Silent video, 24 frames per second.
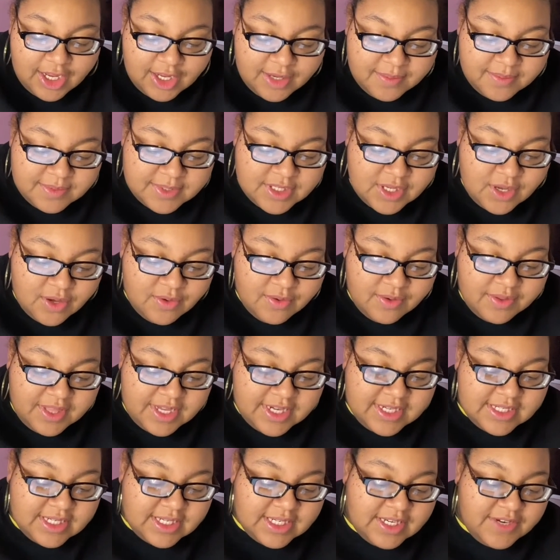So
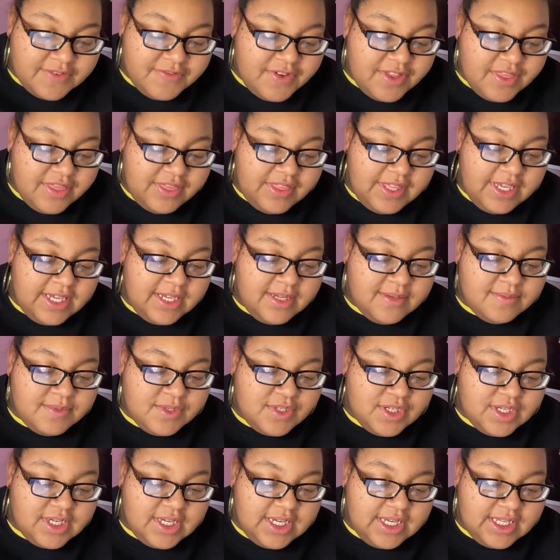there's different
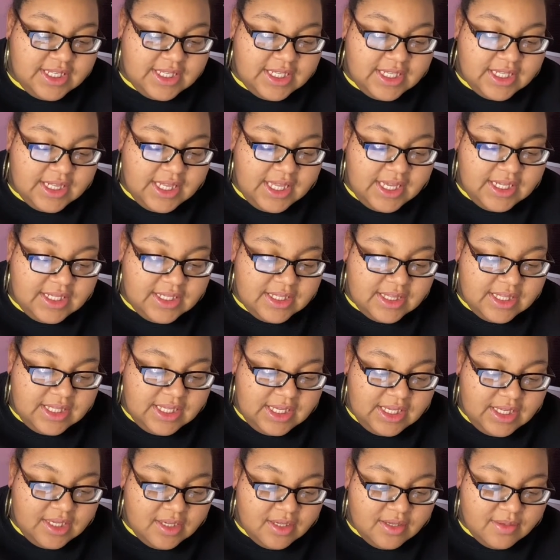themes. You can get the light
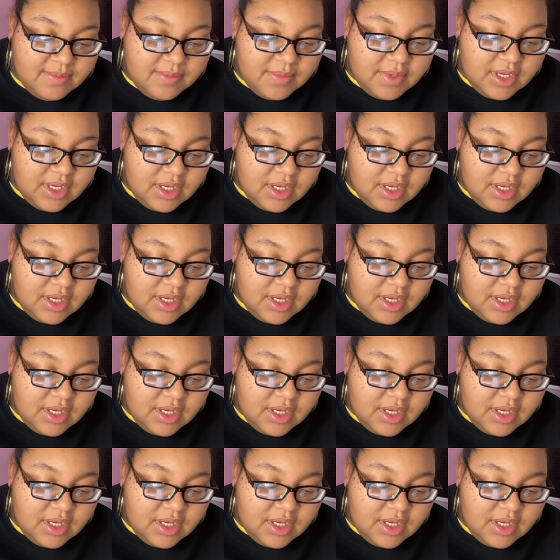theme,